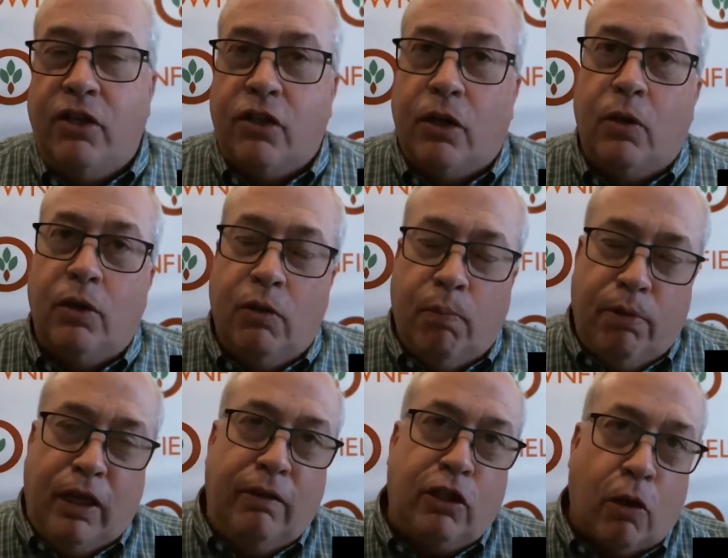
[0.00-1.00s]
So
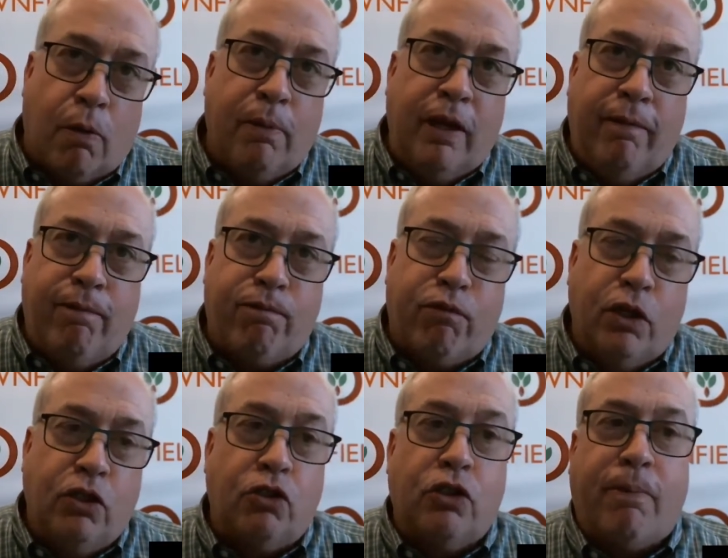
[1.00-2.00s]
beef, total beef
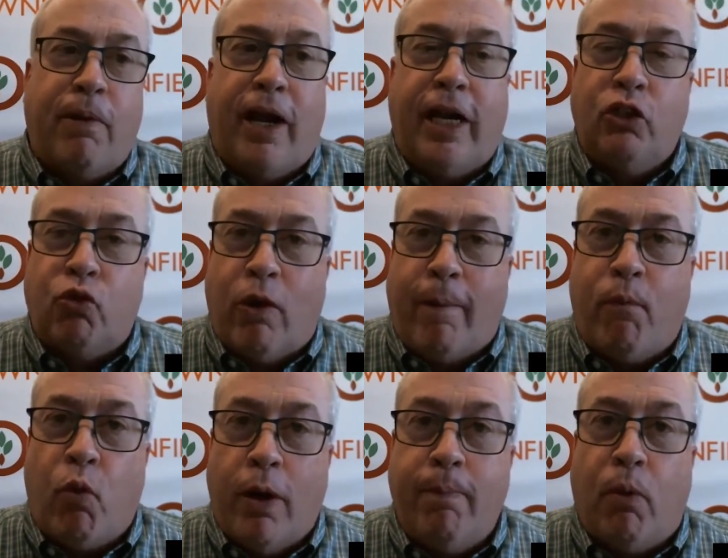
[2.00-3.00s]
freezer supplies were up
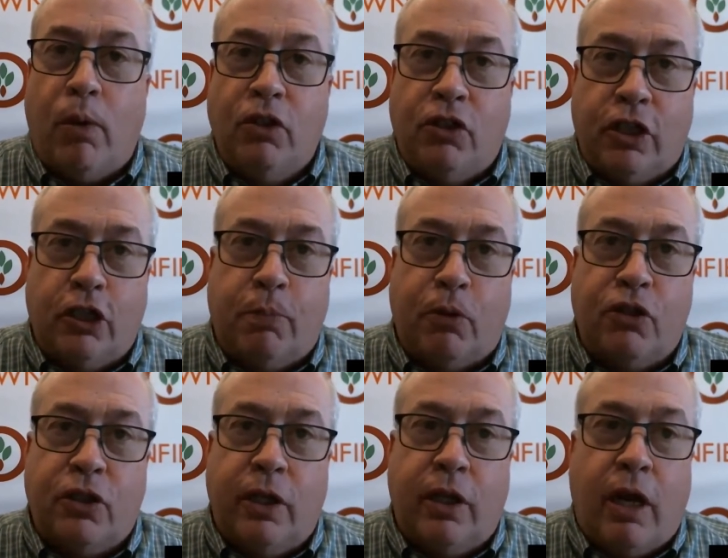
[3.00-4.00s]
one point six
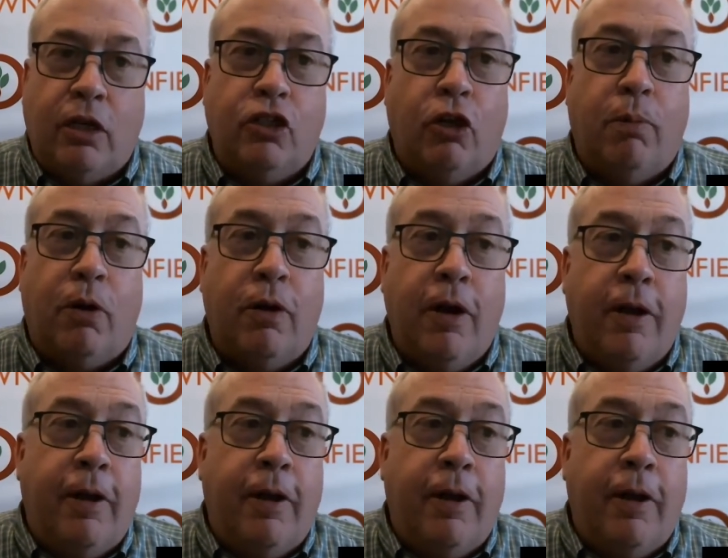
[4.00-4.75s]
percent in October.